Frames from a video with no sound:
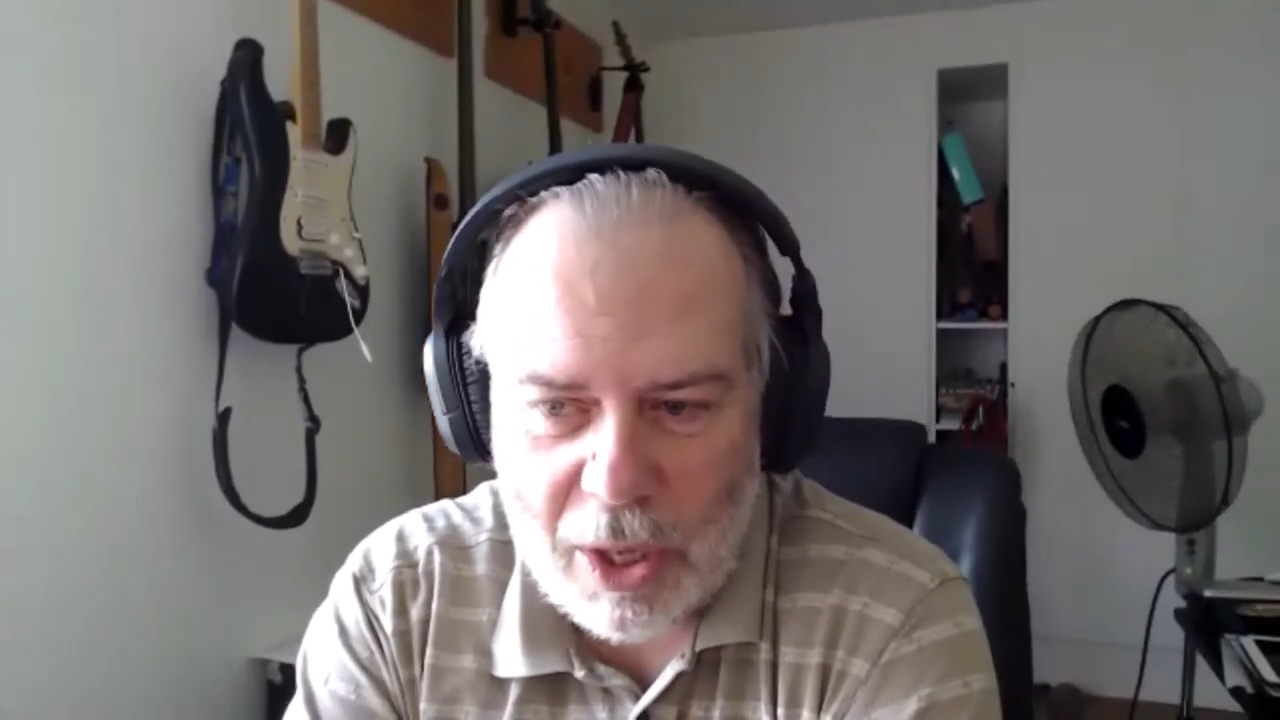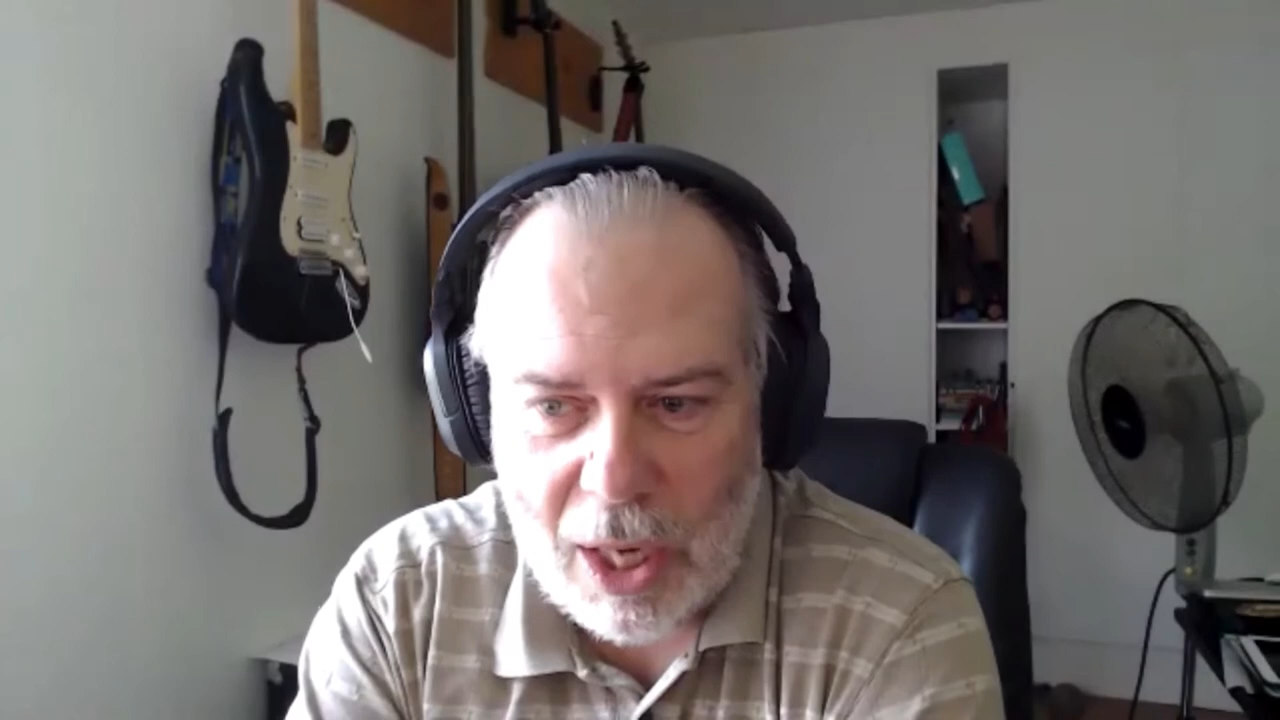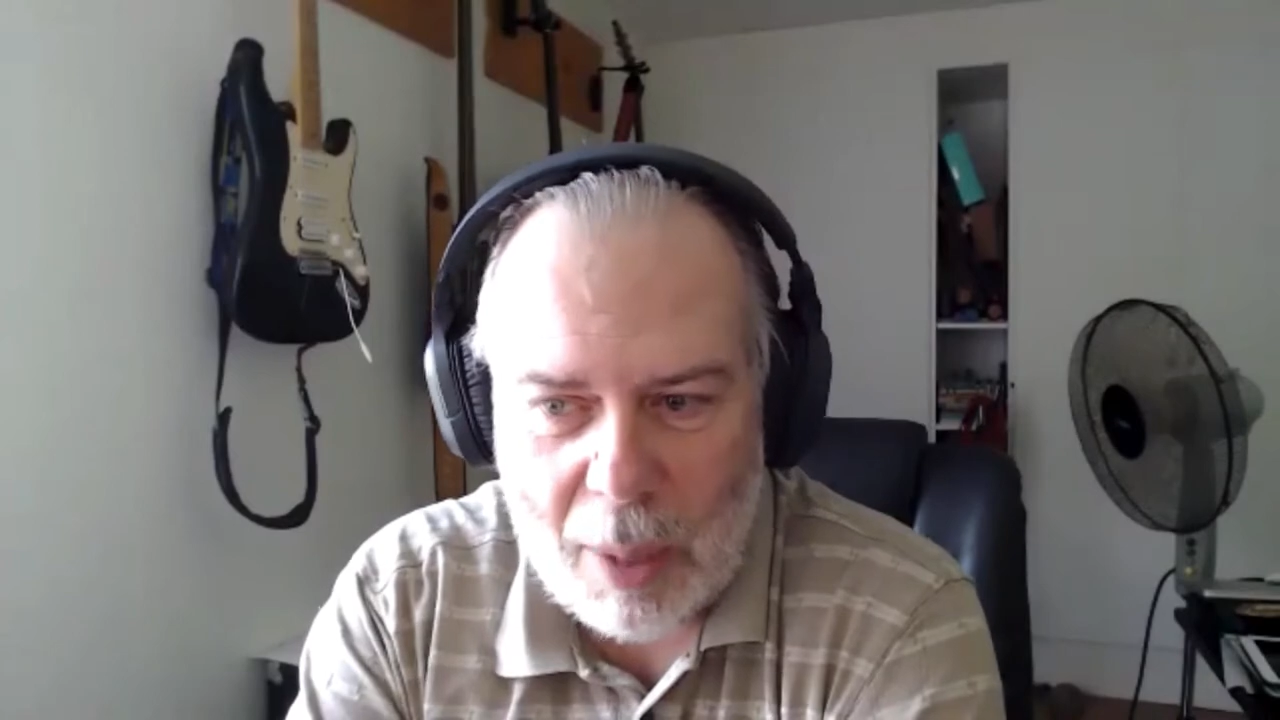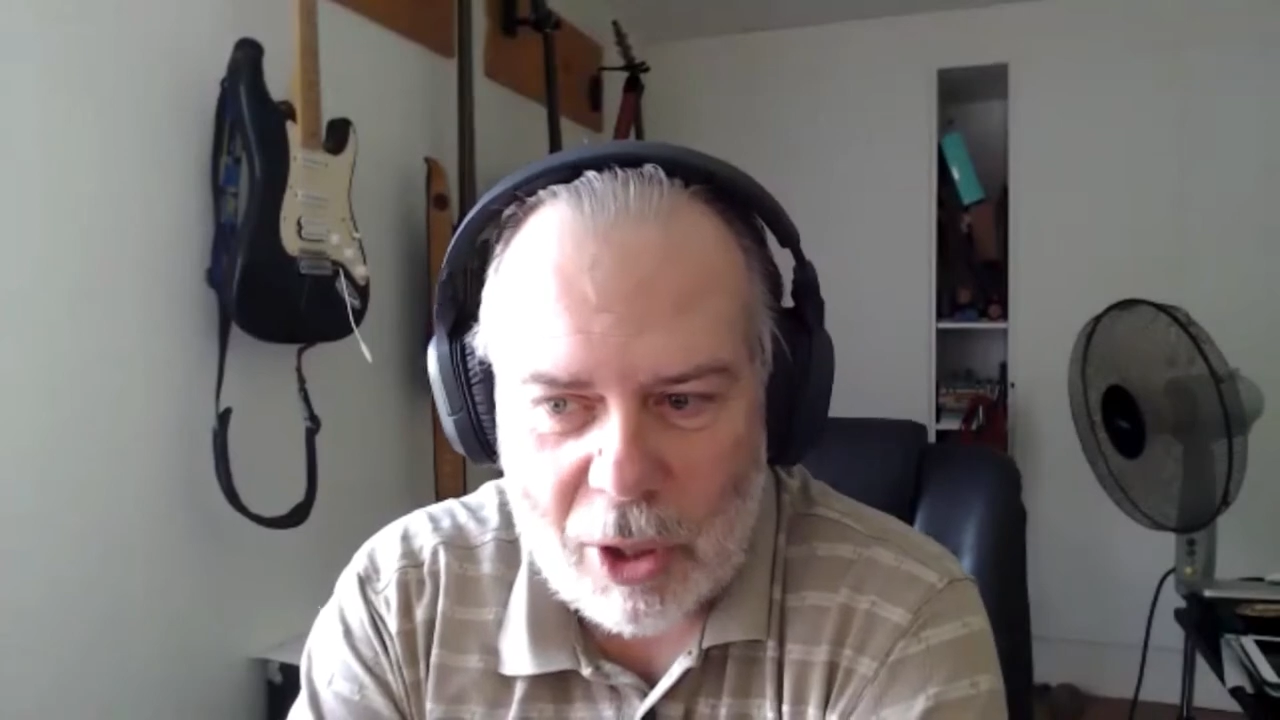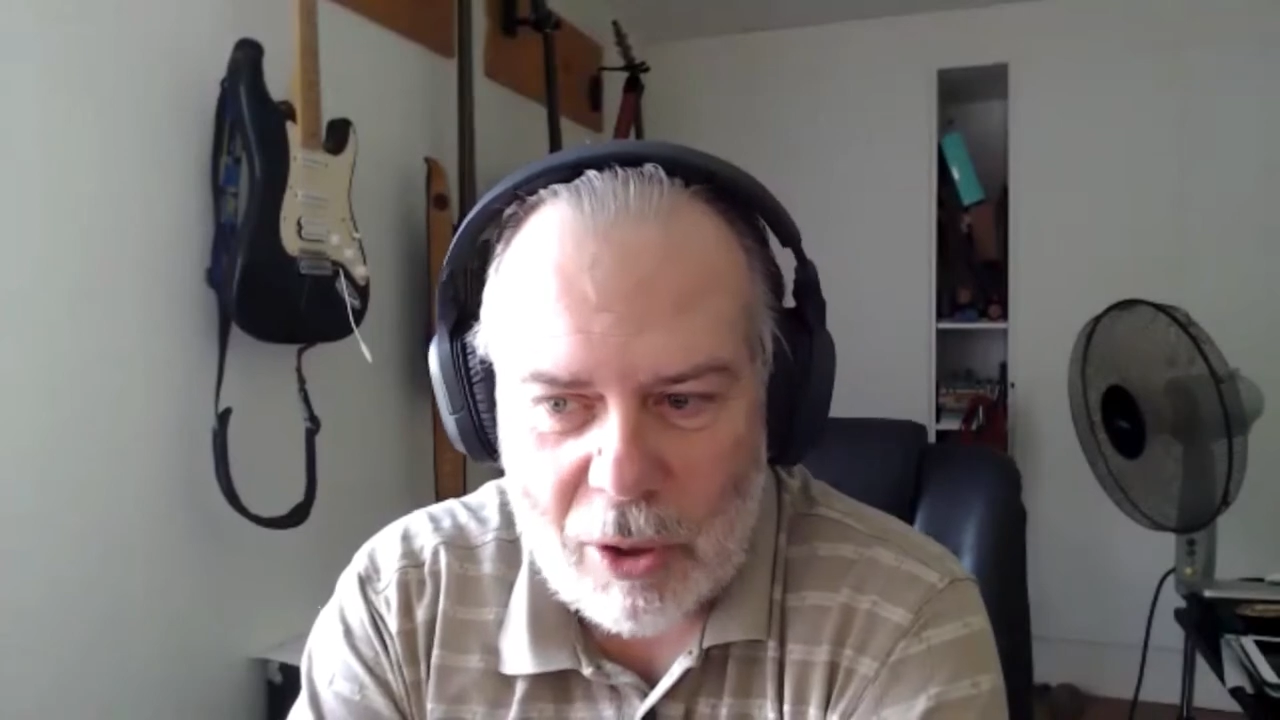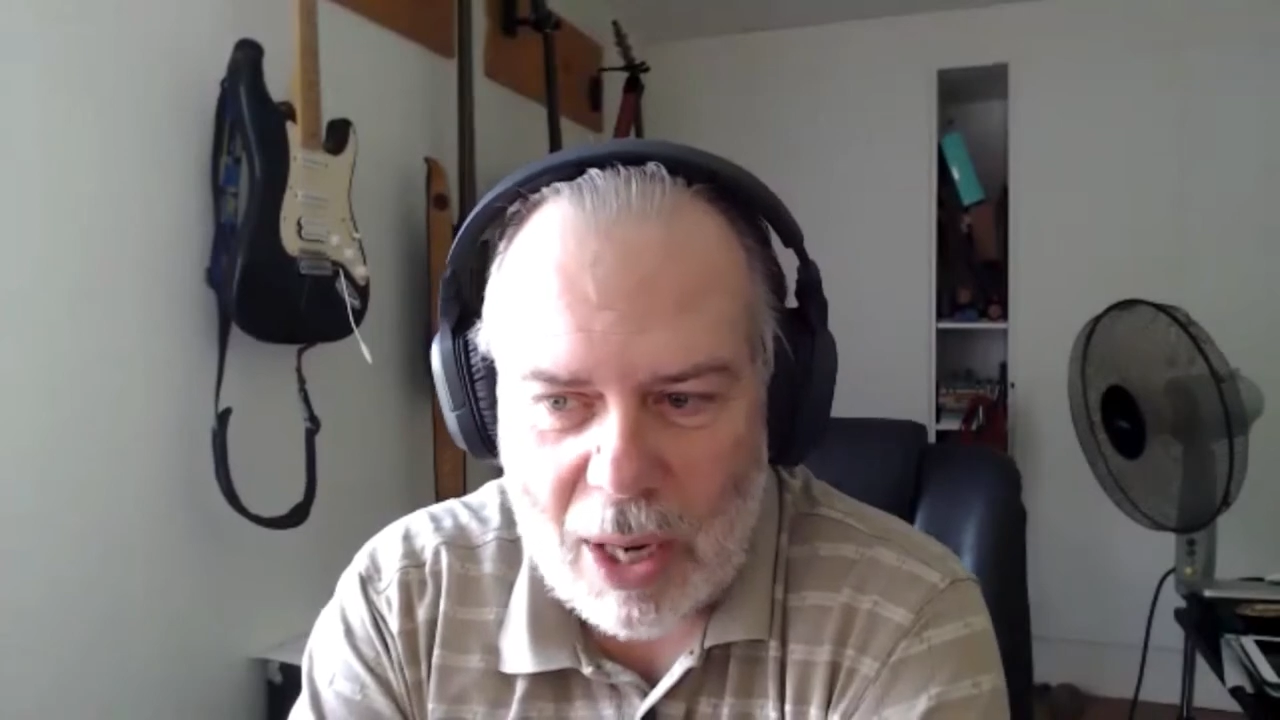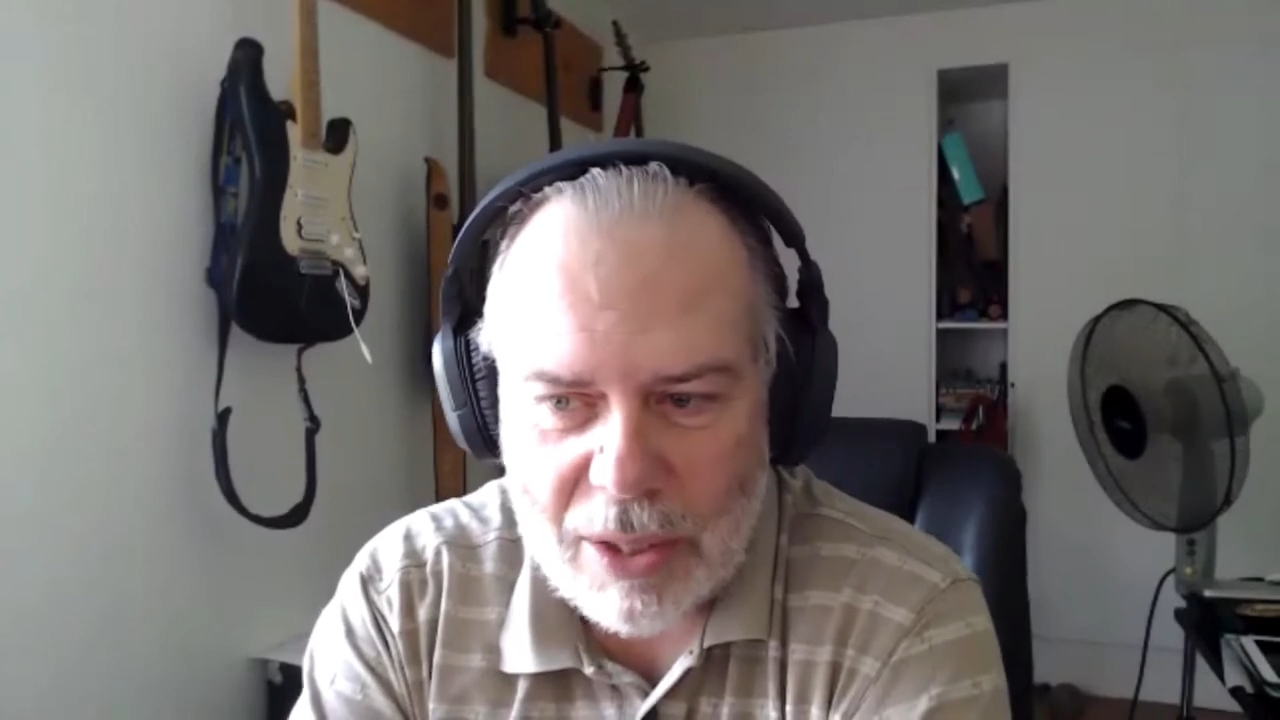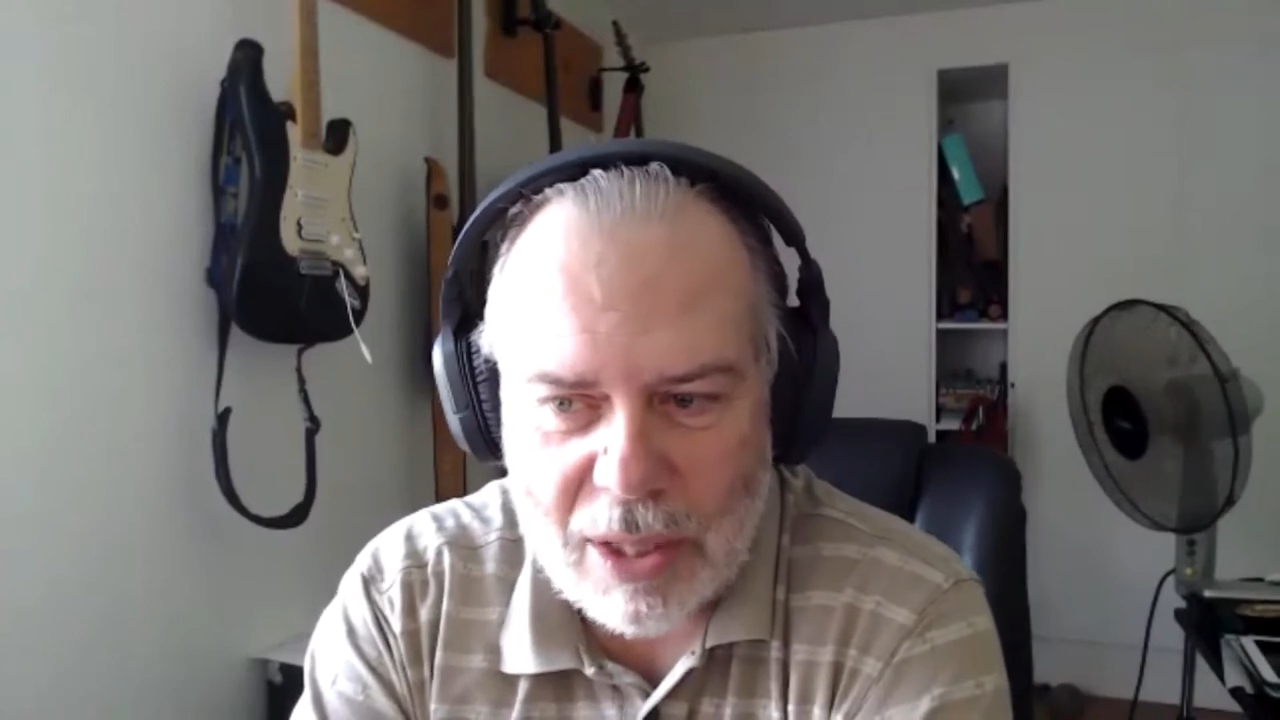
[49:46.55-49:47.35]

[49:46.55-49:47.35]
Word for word: you come across